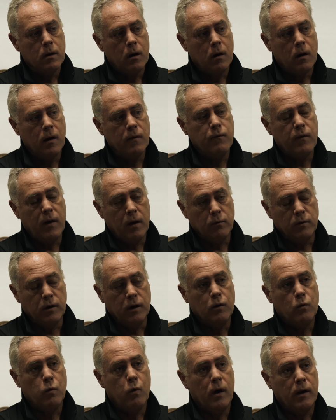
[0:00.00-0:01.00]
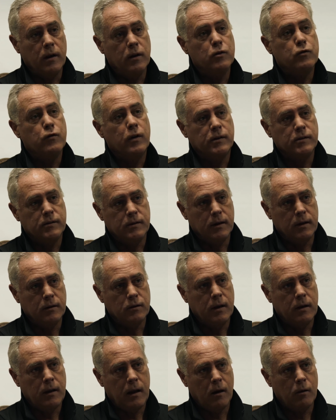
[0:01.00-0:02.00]
I found it quite interesting
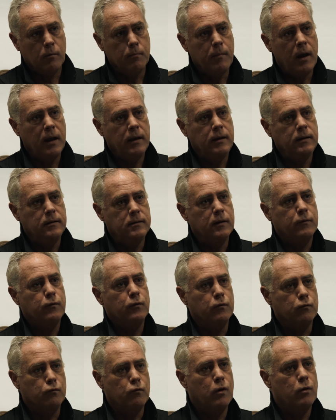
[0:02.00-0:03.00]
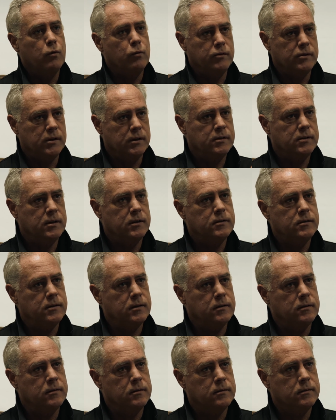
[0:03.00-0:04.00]
how many different roles
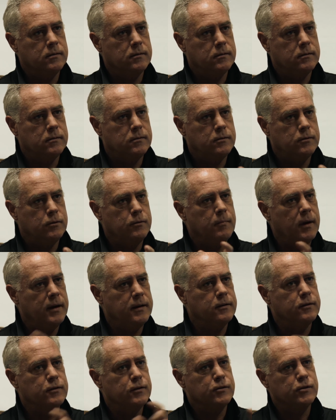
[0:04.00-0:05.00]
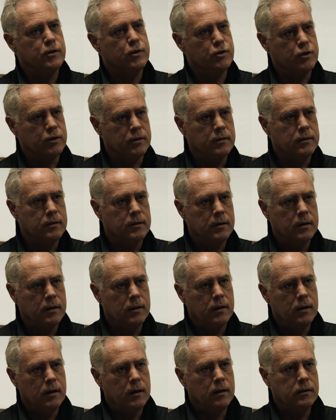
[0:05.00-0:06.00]
existed to make a decision.
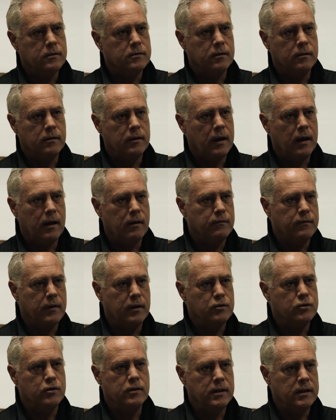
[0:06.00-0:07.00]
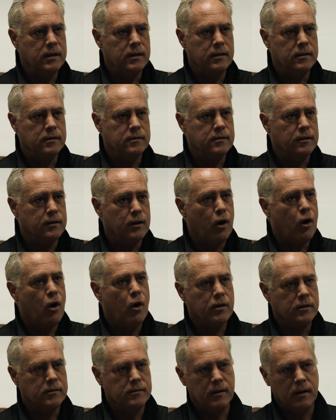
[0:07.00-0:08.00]
And so you have engineers and
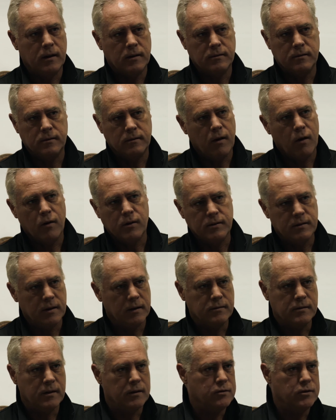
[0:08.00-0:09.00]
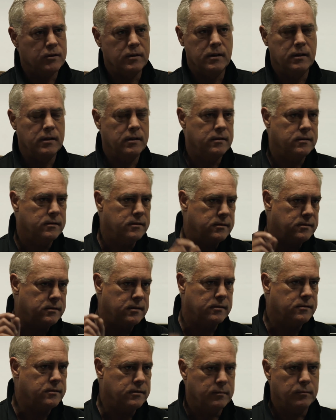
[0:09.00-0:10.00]
architect engineers,
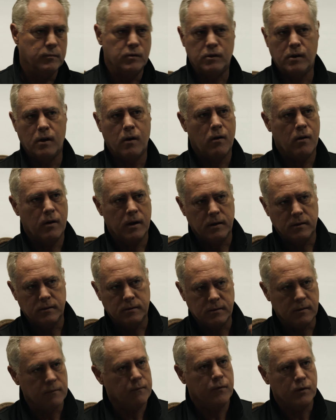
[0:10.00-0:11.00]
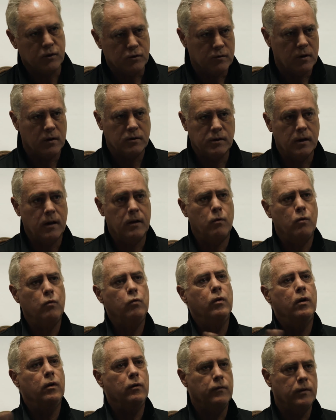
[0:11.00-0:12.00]
systems guys, infrastructure,
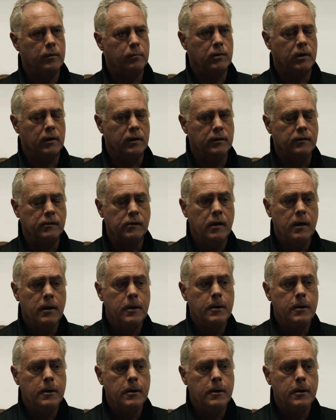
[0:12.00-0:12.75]
all over the place.